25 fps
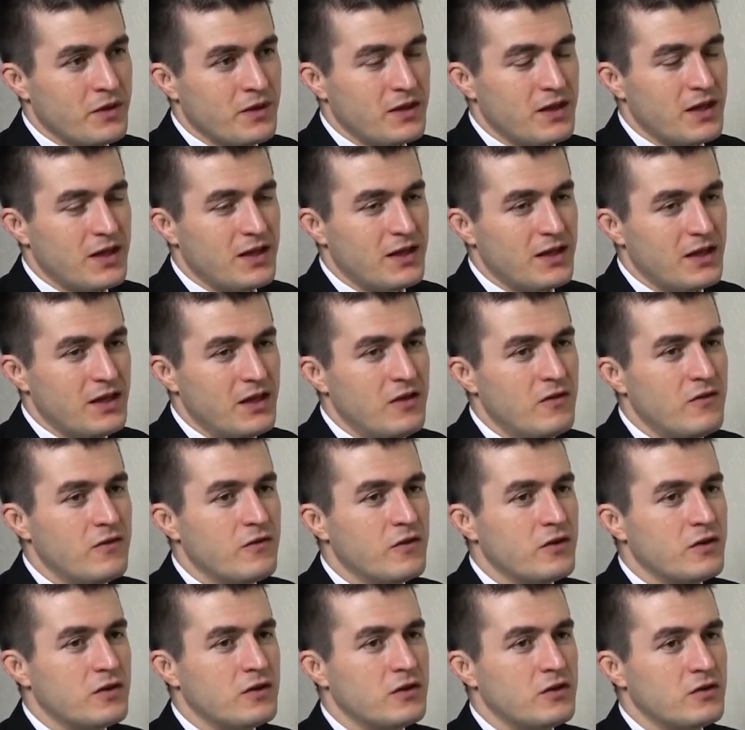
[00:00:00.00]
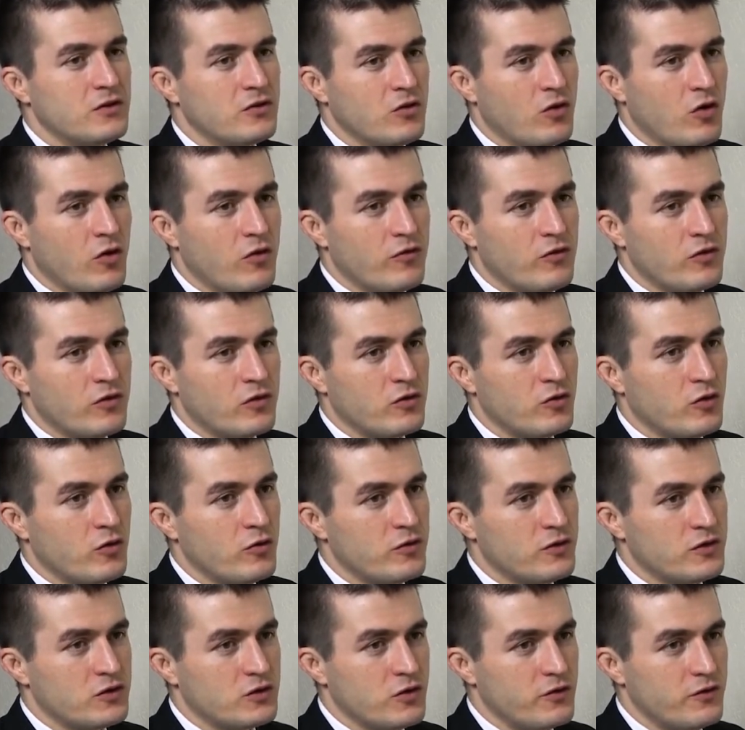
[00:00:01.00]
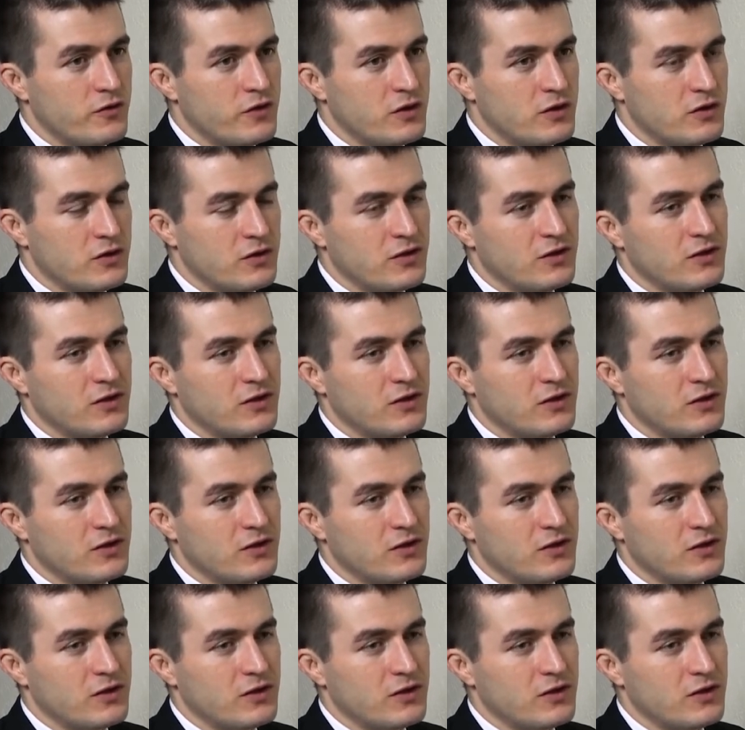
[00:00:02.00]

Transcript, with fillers: that even the overthrow of the Soviet,